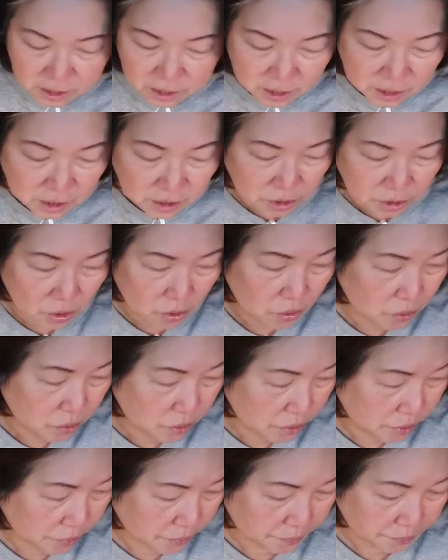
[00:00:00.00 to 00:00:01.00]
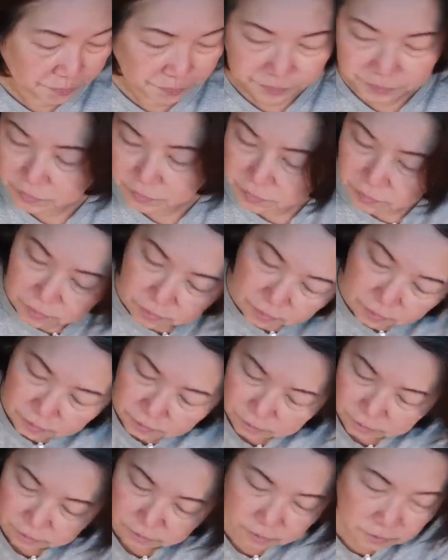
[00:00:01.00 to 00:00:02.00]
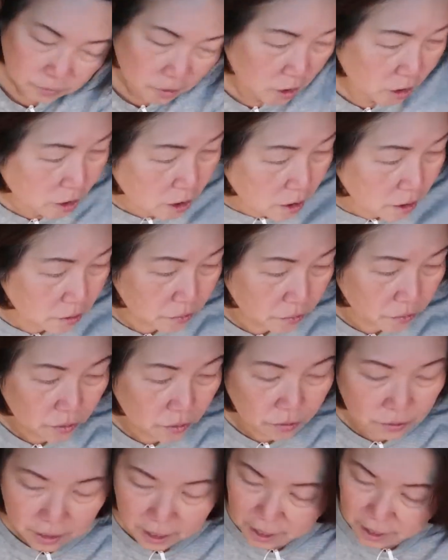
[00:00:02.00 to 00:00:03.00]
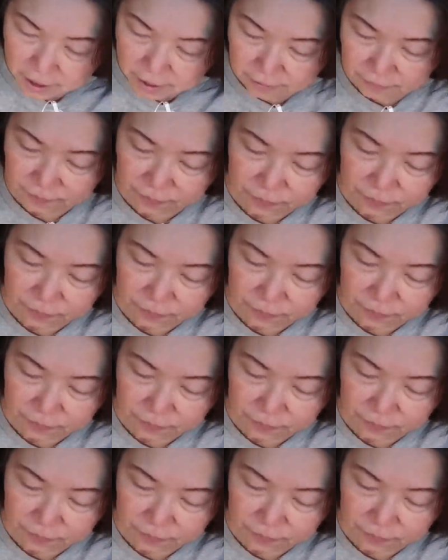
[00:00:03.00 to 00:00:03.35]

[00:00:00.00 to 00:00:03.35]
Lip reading: So here you go. I have